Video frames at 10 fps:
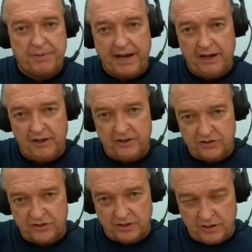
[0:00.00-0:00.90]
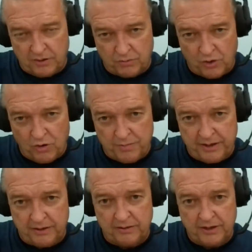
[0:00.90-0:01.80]
Pilate's a
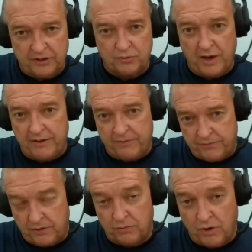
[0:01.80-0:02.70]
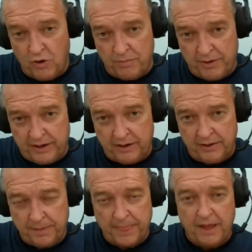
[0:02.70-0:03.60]
Roman, his wife a Roman.